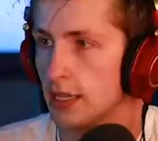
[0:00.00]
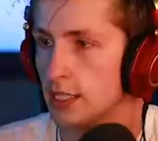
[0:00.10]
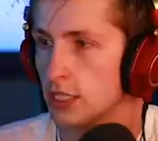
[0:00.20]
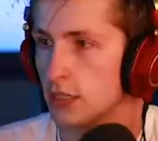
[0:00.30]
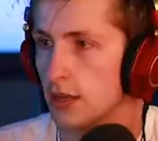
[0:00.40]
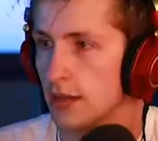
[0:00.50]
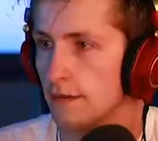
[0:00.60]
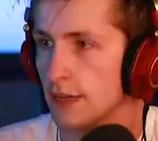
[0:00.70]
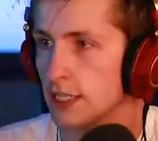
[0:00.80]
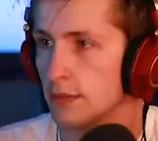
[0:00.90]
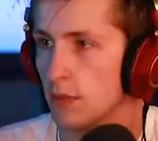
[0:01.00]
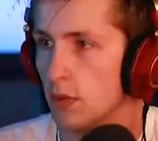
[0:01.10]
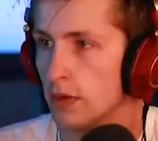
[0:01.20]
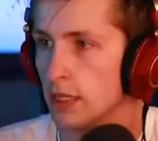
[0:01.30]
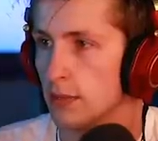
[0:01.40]
let's invest
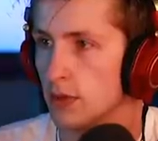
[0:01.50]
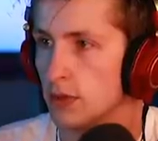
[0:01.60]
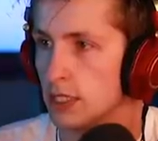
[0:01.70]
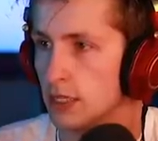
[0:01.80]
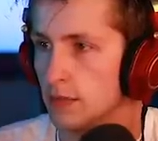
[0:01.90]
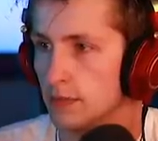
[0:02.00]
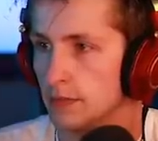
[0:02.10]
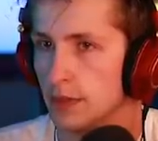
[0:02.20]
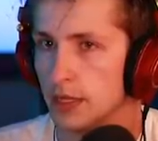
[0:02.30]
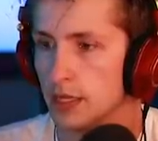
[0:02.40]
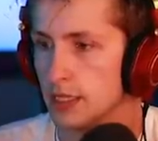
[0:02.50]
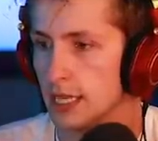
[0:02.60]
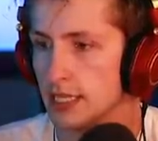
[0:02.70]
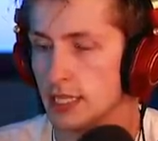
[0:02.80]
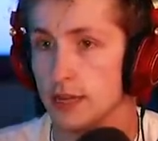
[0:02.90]
more into the museum because
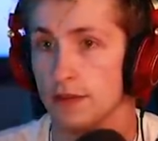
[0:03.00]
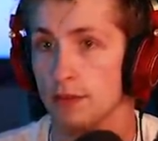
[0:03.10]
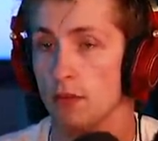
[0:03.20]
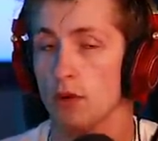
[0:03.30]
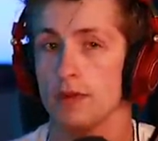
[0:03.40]
that's even more